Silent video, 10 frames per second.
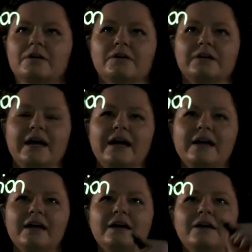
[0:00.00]

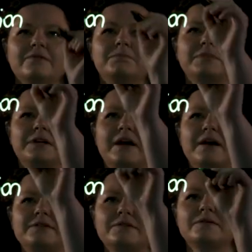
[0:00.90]
Okay,
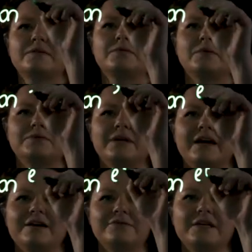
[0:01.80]
because what we
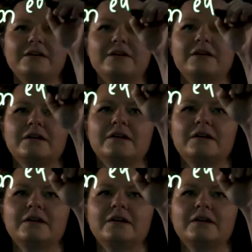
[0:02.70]
have here